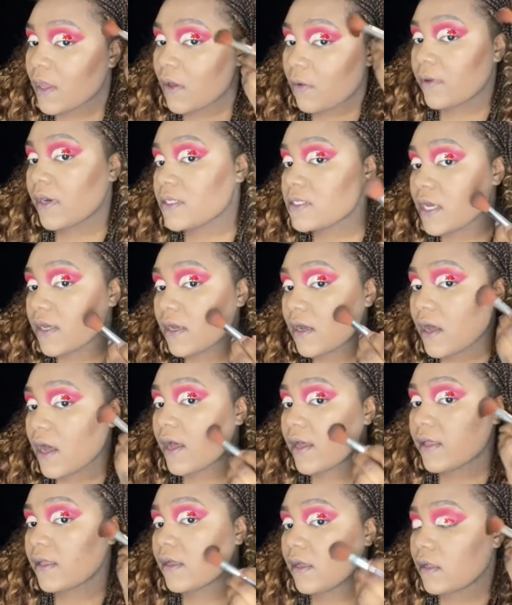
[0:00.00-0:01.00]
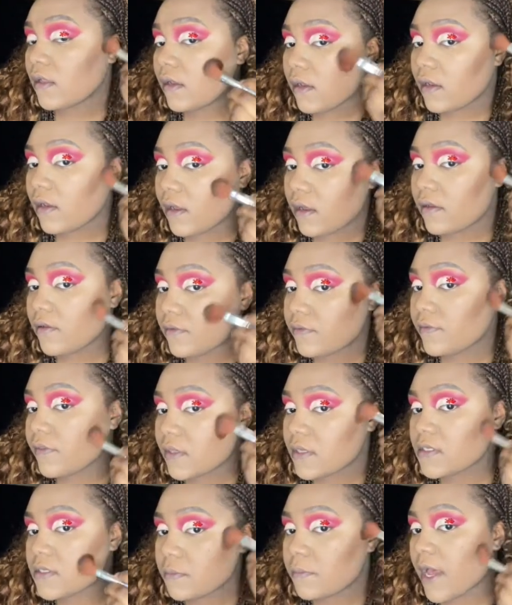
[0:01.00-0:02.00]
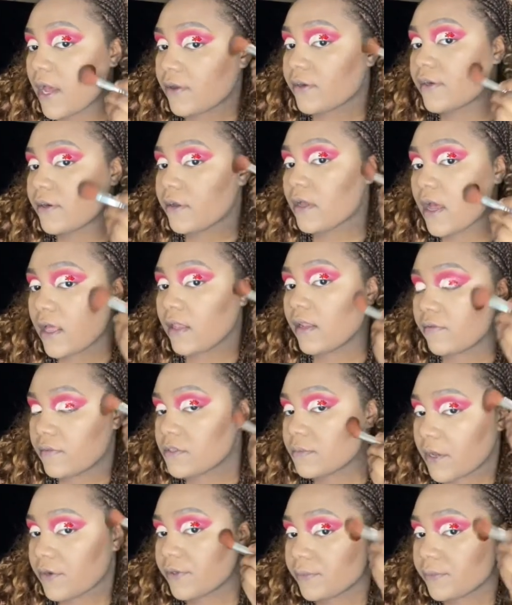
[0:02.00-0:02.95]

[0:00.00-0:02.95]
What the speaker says: Okay, so here I'm actually taking a brush.